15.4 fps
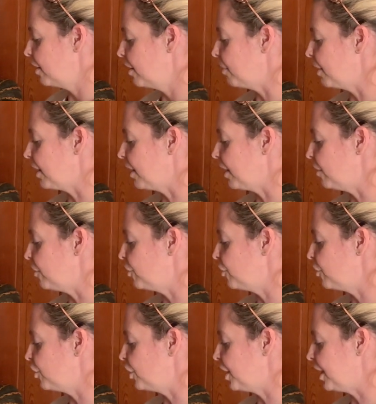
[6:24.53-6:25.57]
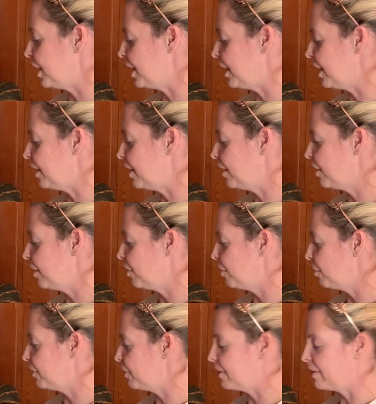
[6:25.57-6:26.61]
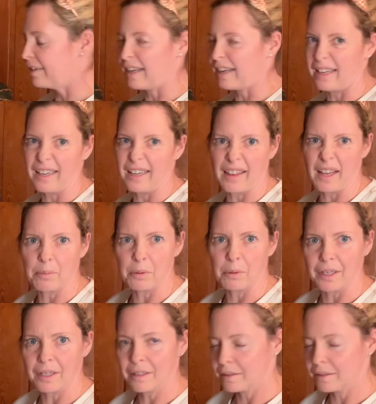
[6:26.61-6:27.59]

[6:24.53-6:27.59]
because she was unsteady at that point.